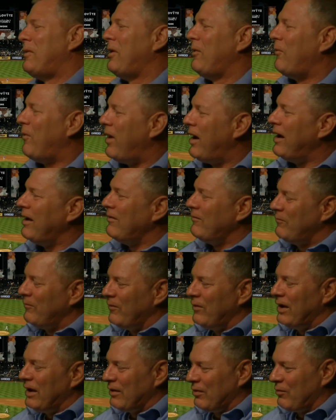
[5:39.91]
my wife,
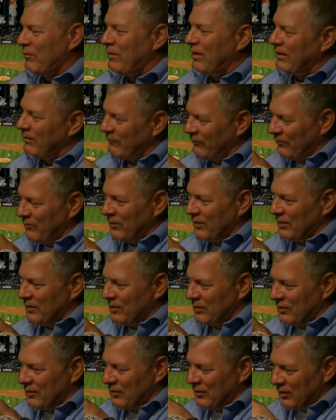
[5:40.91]
our ex-wife, but,
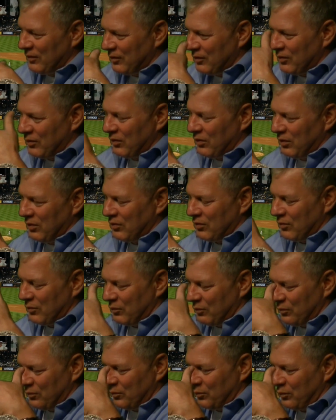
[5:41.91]
you know, you
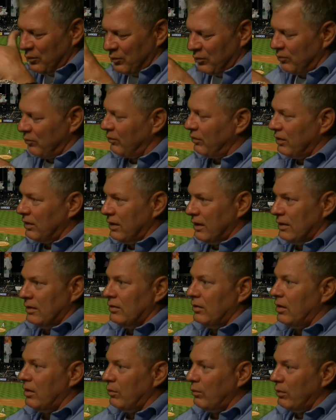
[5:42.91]
know, we're really getting
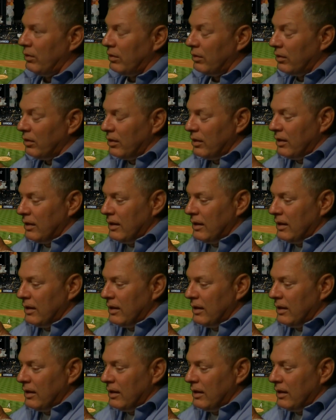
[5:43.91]
along well.